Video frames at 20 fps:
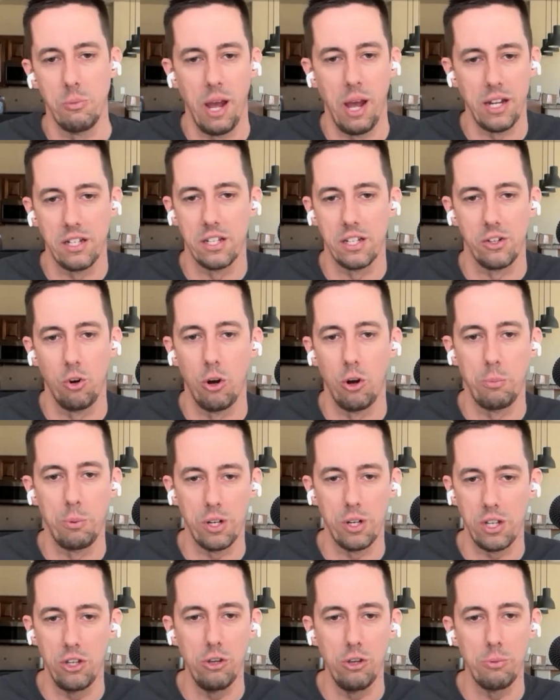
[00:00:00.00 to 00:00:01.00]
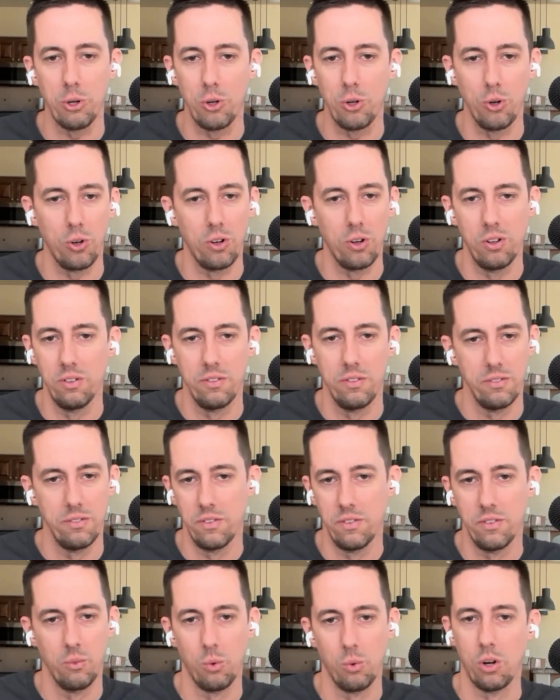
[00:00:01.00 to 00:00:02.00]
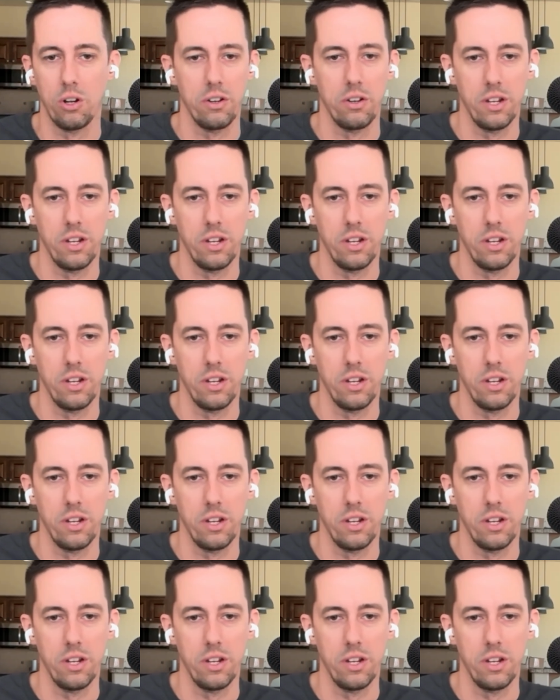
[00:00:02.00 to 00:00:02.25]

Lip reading: back to the corporate cubicle world.